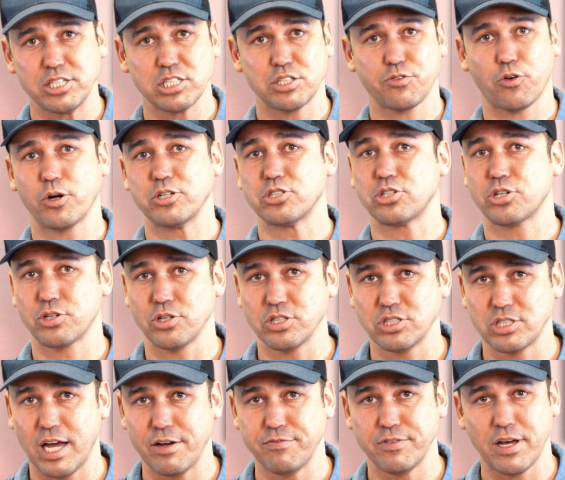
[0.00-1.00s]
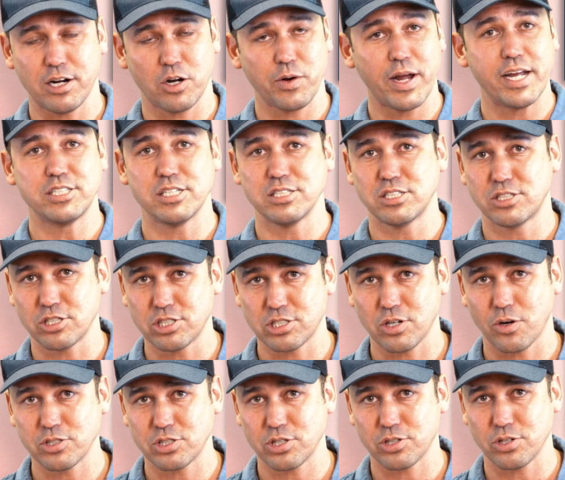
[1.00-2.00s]
just for our internal stuff, not our agents, just
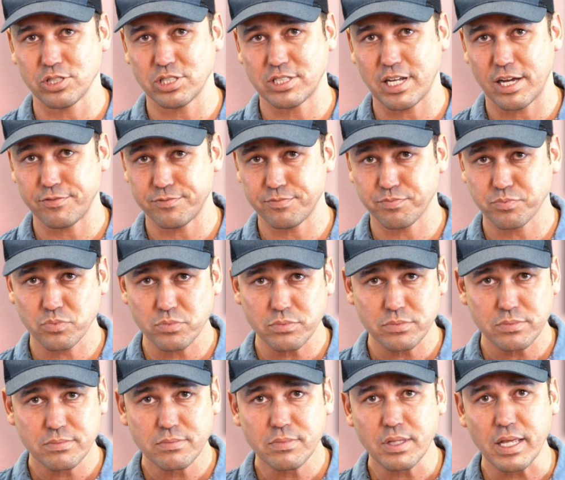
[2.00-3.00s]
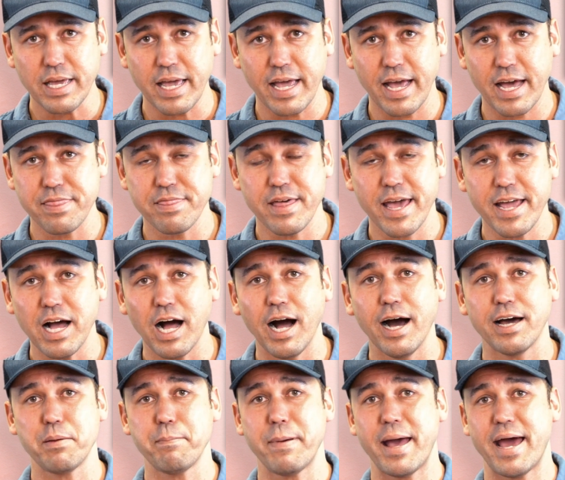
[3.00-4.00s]
our internal stuff. And they
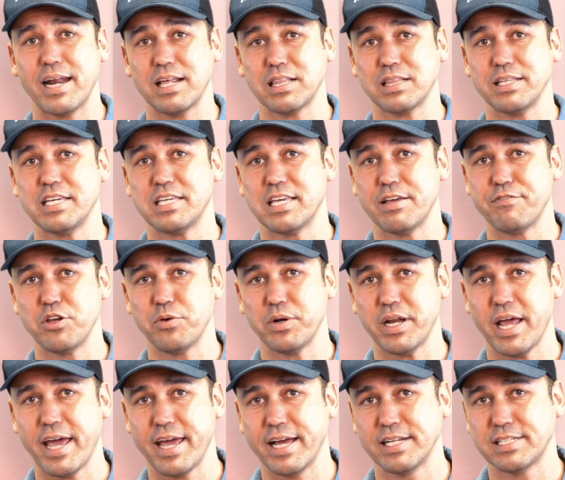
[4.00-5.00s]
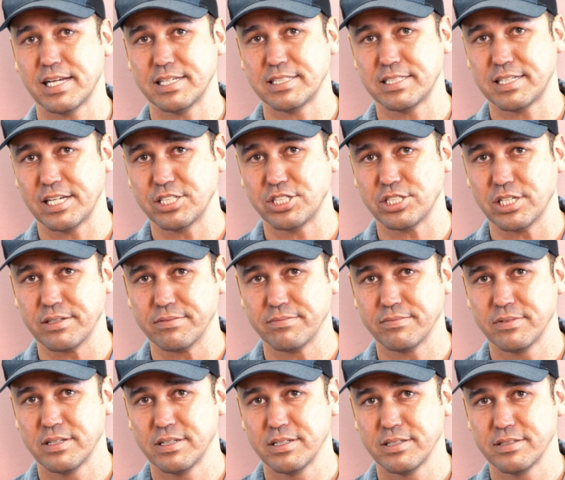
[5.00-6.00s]
automatically give you an A attestation,
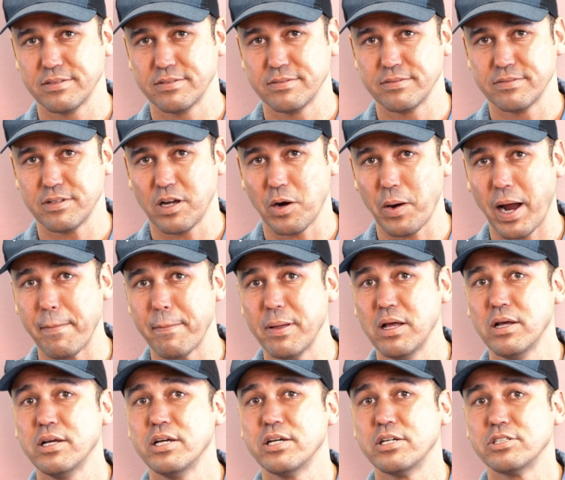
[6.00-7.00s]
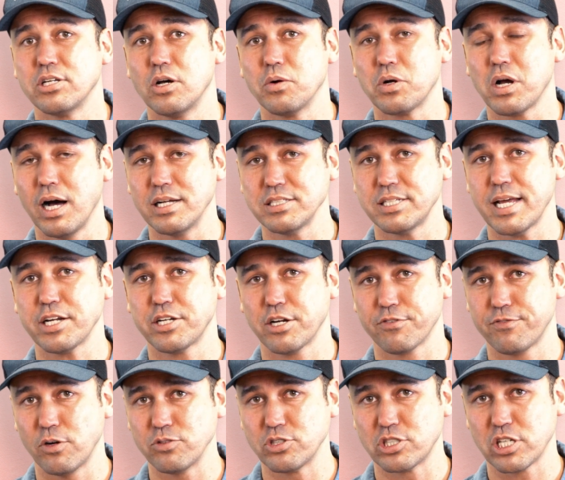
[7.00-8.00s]
all right? So contact your
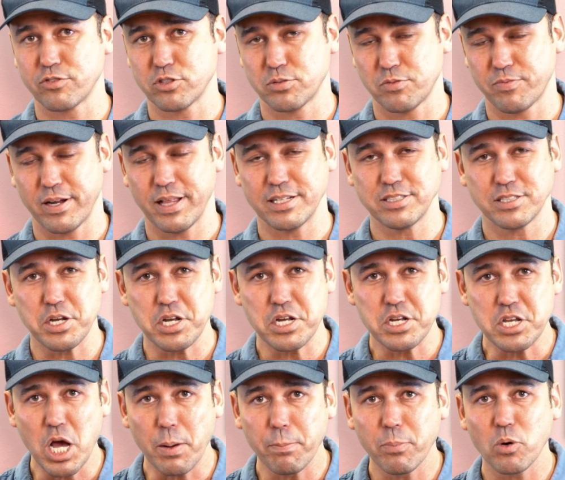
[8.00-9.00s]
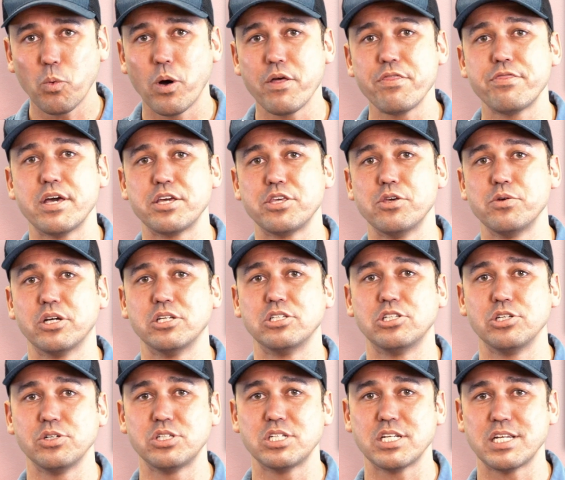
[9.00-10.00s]
phone service provider. That's the number one thing you can
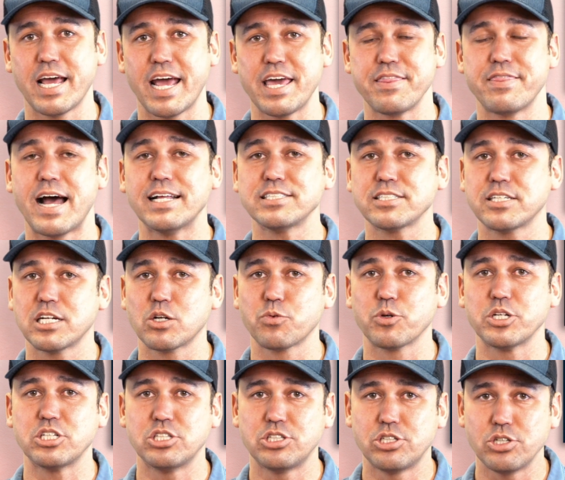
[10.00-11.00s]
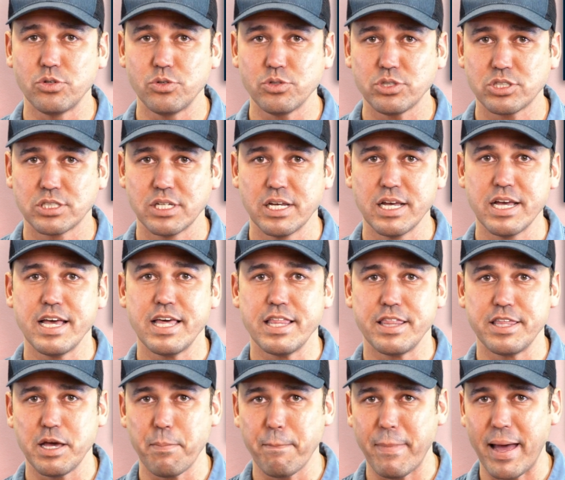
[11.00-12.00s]
do today. That's gonna reduce
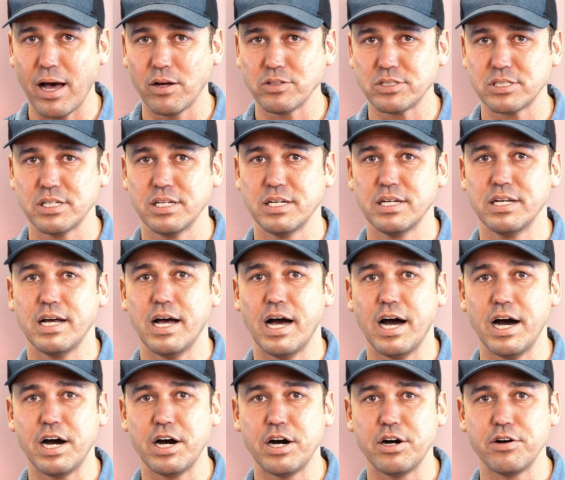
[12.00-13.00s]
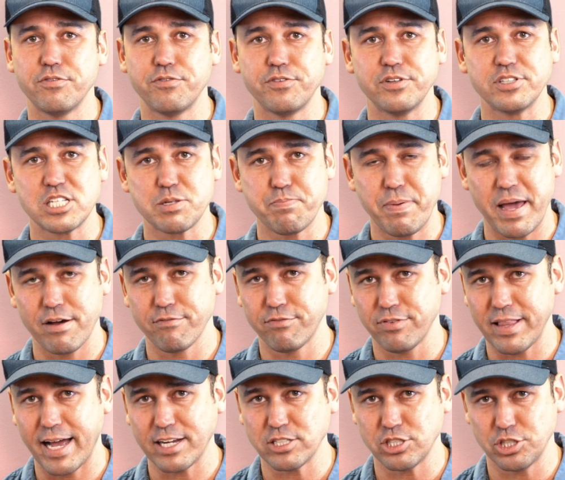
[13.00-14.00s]
the amount of spam
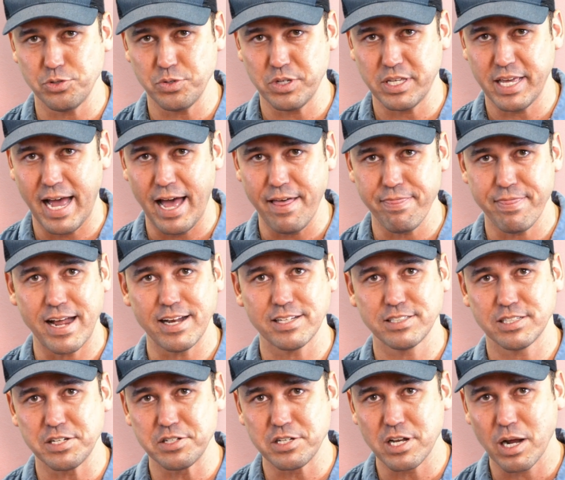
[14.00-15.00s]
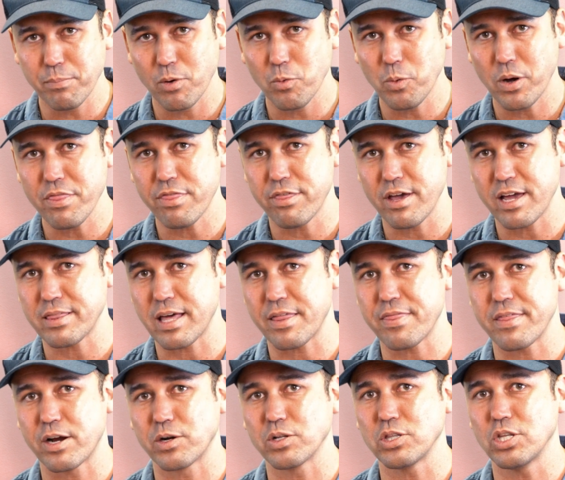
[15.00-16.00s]
flags you get. That is the number one thing that
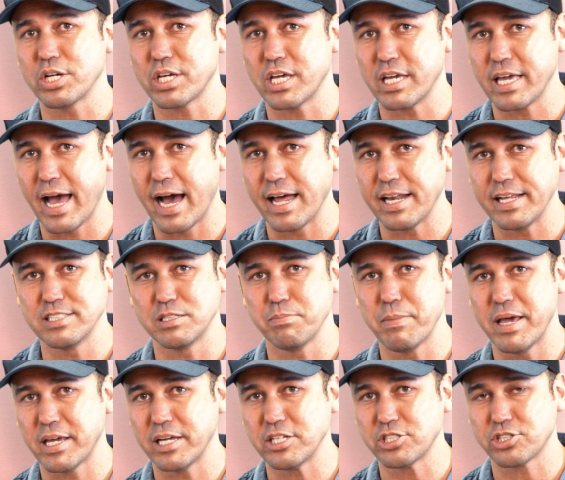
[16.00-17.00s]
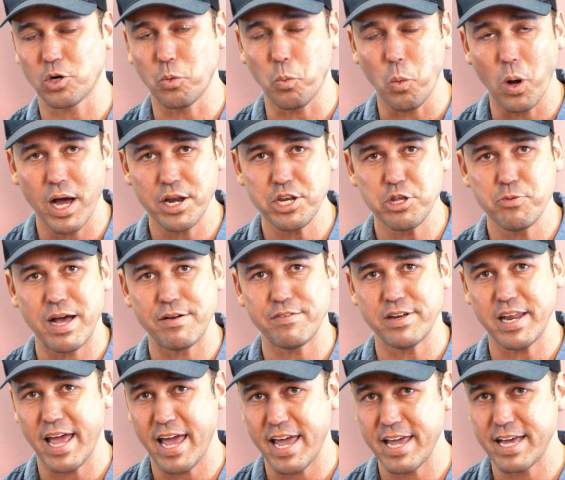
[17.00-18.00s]
they're looking at, is making sure, one, you have
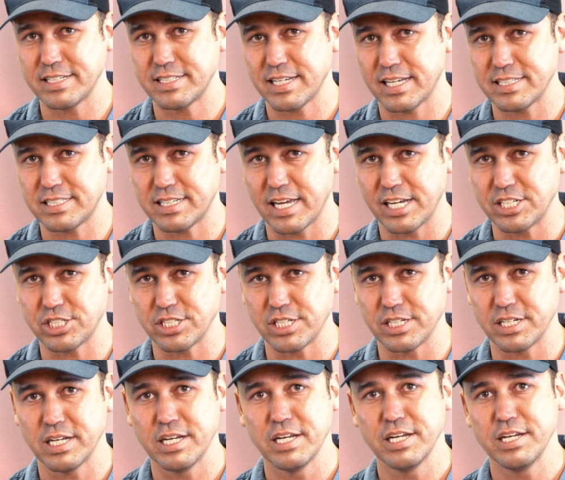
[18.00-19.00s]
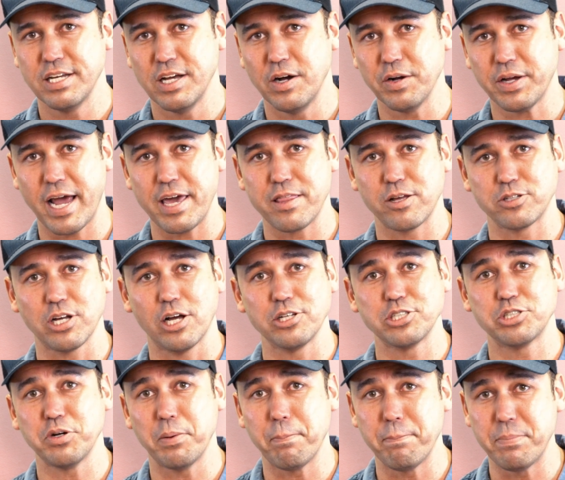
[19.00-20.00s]
an A attestation, okay? There's
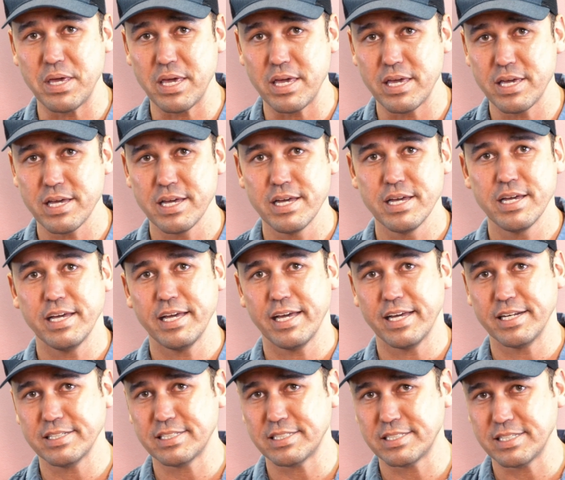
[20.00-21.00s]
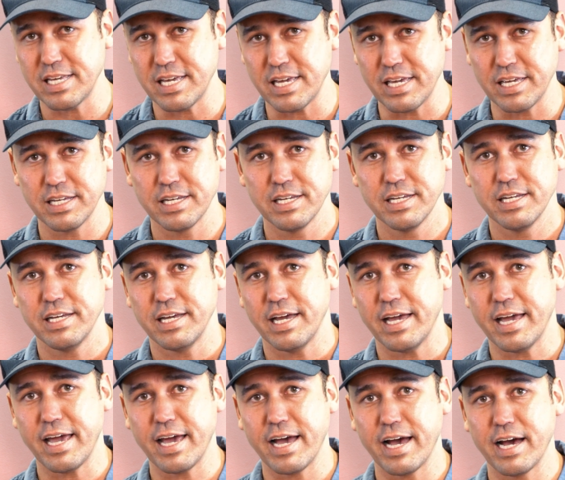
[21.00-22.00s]
also a B and a C,
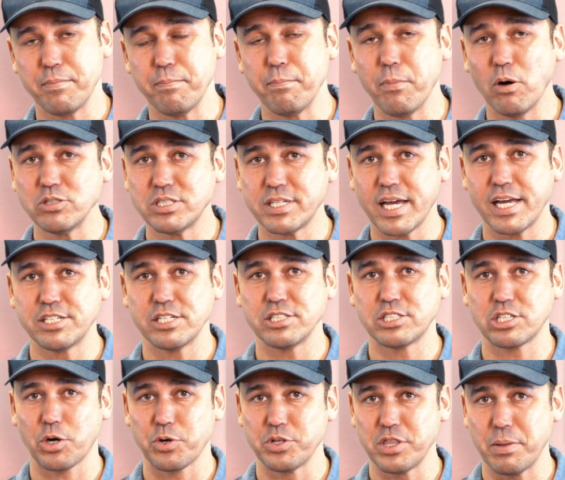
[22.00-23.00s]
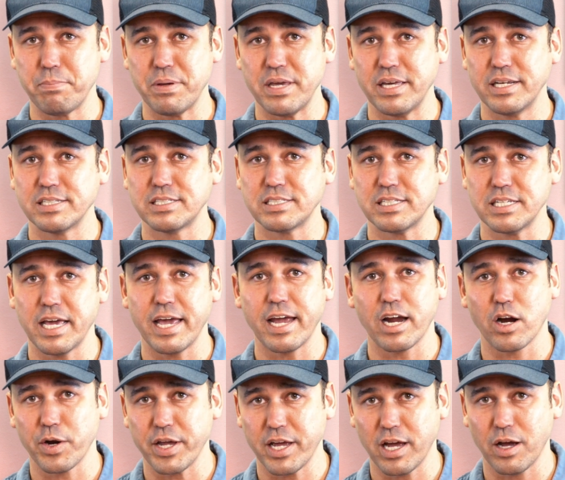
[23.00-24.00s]
and most agents are in the B to C
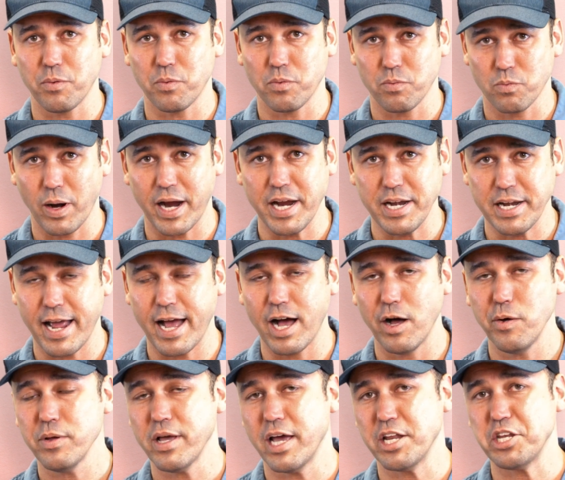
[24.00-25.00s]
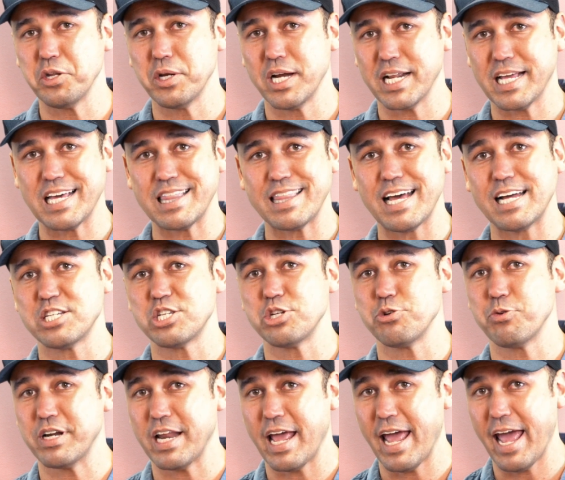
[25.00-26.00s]
area right now, and you need to get that
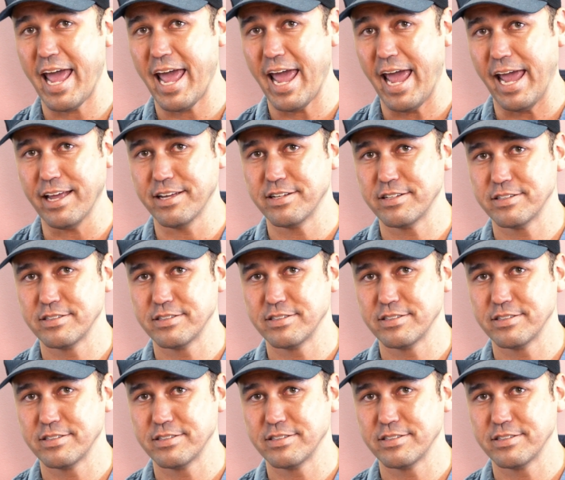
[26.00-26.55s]
to an A,